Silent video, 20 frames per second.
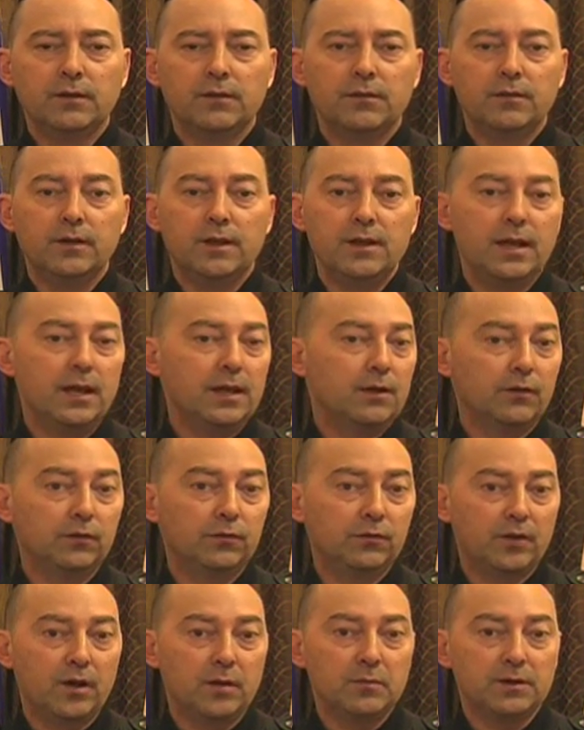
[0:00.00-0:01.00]
the NATO
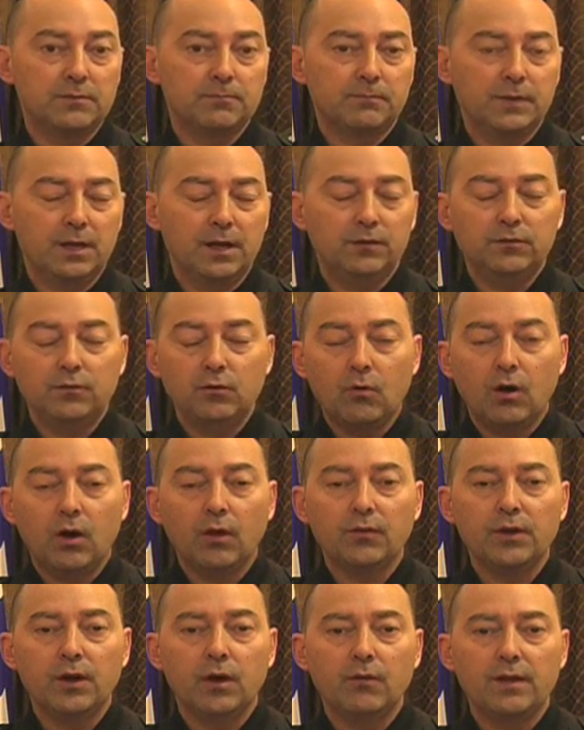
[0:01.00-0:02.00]
Summit. As you
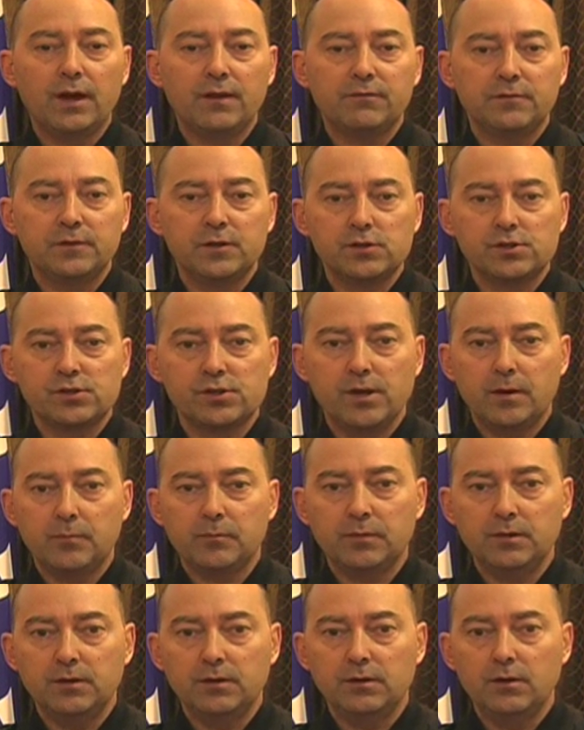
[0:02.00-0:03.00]
all know, that finished
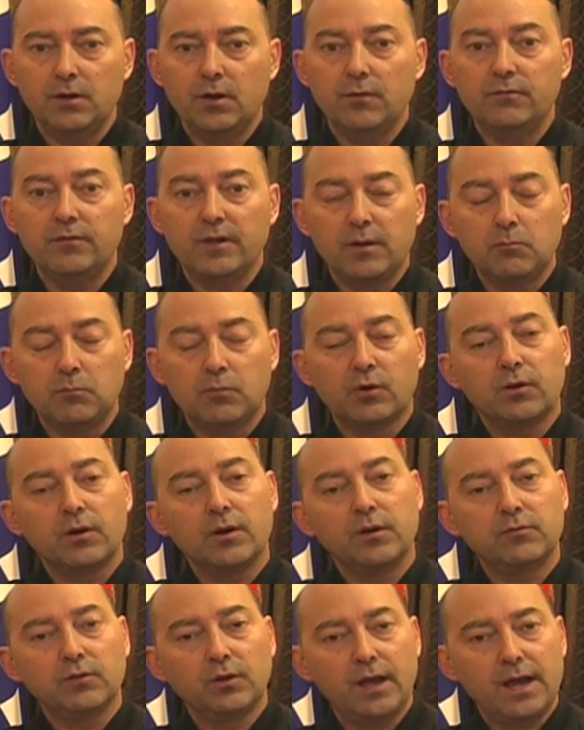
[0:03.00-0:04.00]
up in November
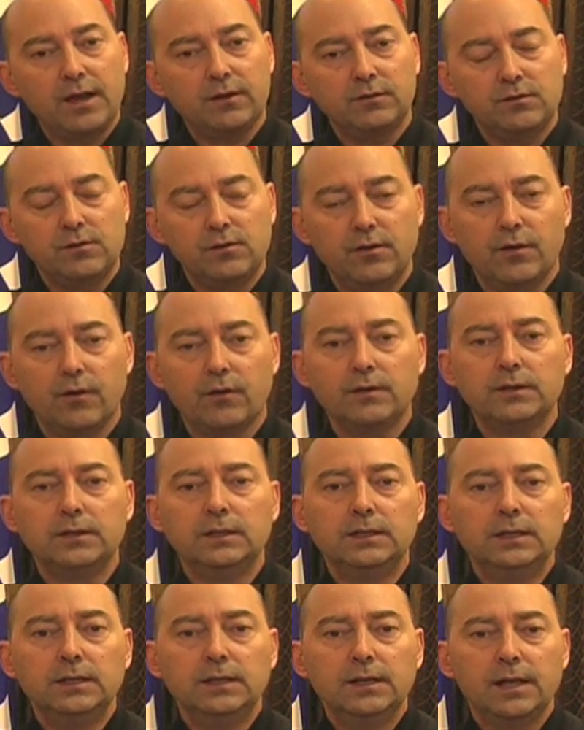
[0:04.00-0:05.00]
of last year.
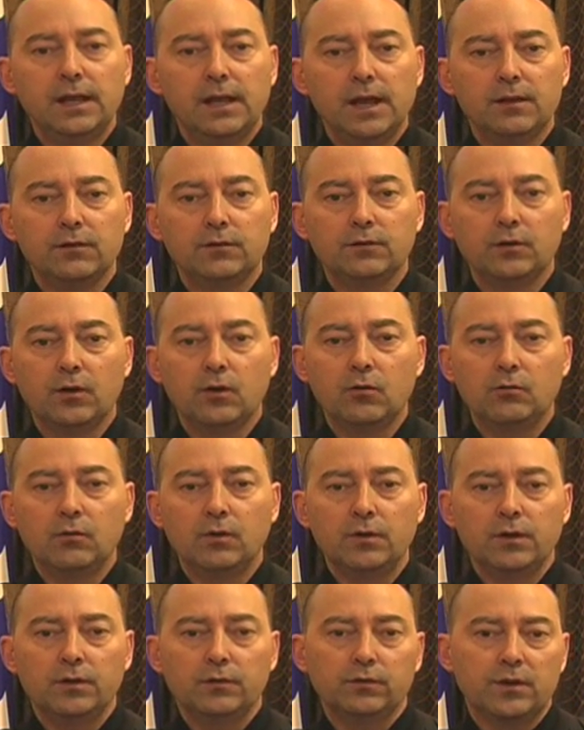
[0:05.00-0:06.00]
And so
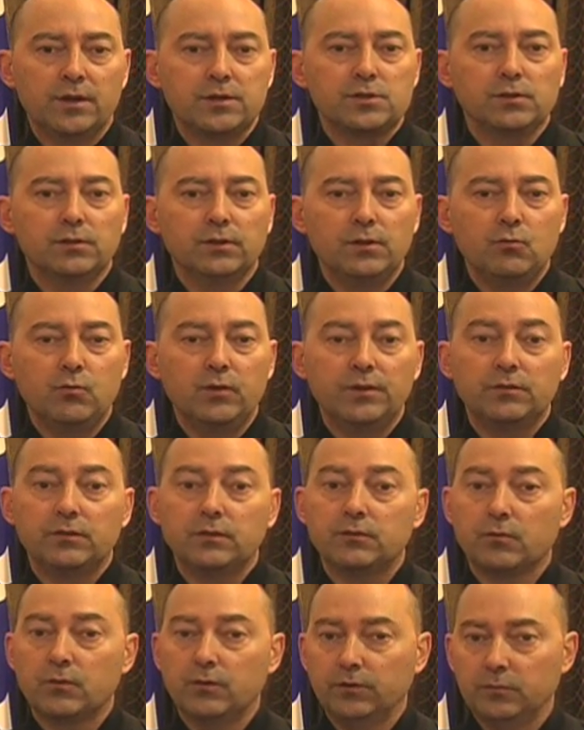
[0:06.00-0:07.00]
essentially with
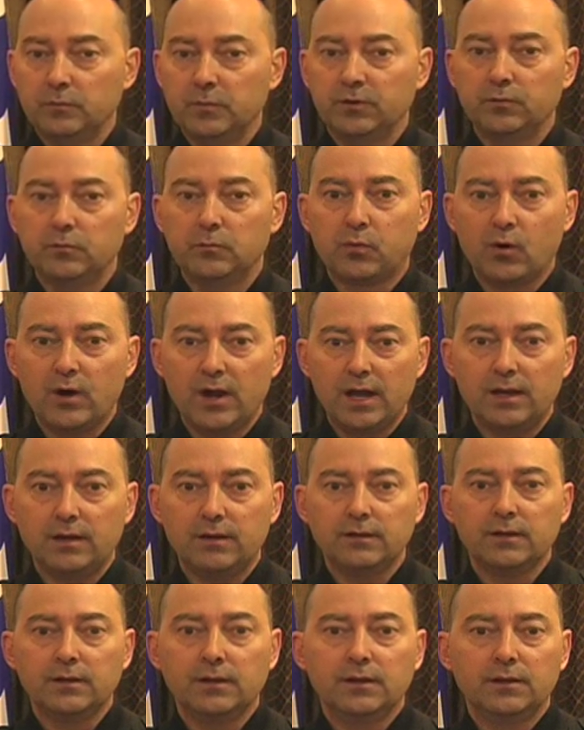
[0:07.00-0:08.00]
the Christmas
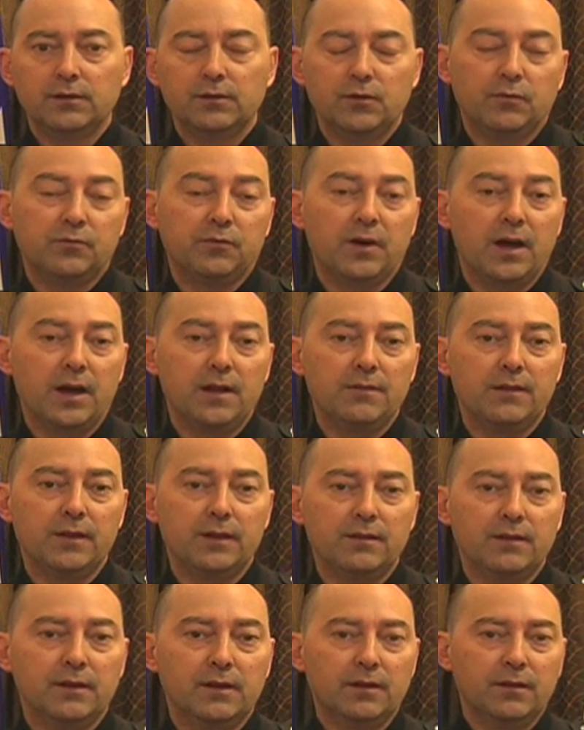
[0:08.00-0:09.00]
break, you'll find
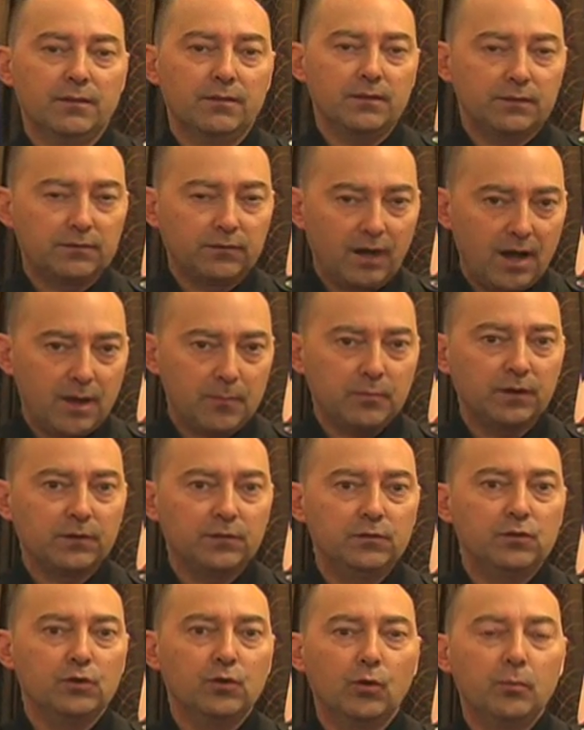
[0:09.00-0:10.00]
that the
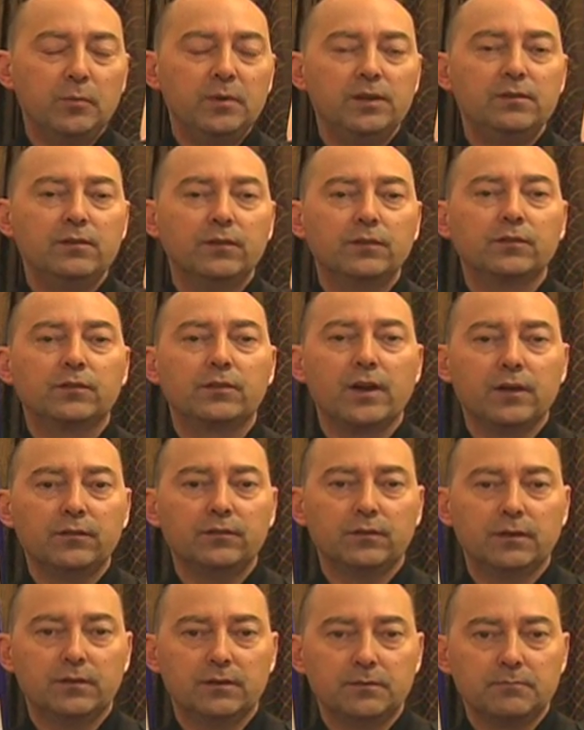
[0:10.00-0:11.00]
topics you'll be
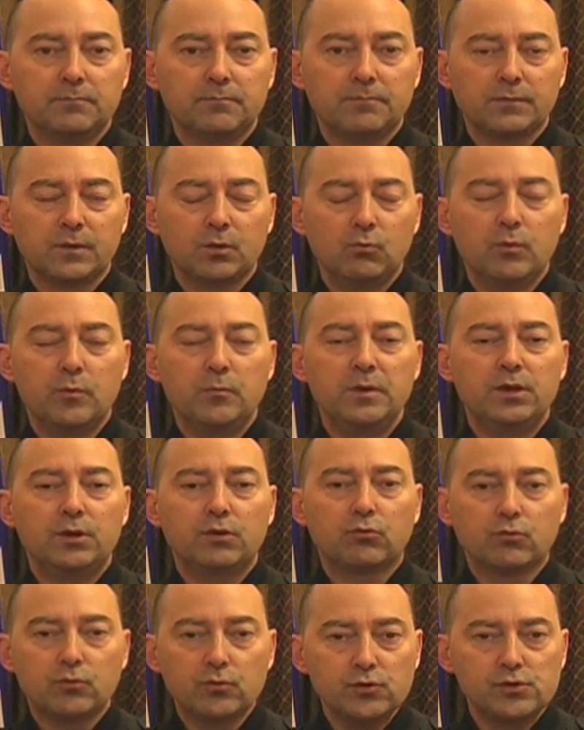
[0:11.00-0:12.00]
discussing will be
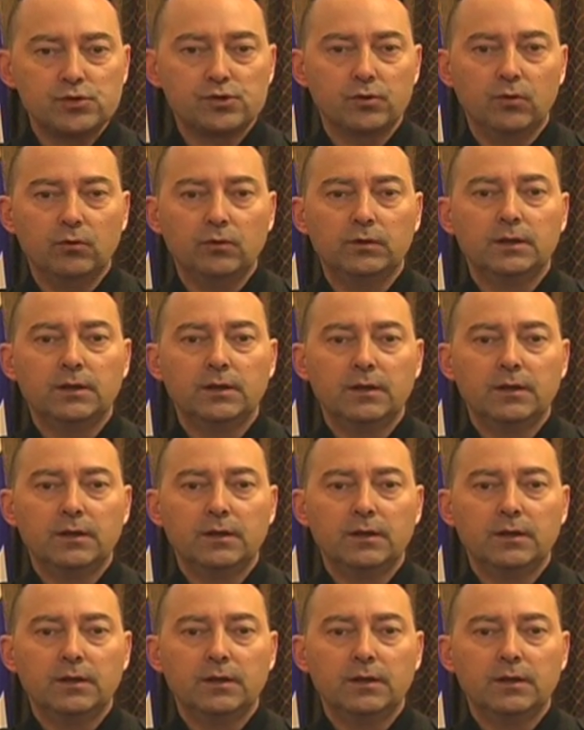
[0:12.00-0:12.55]
crucial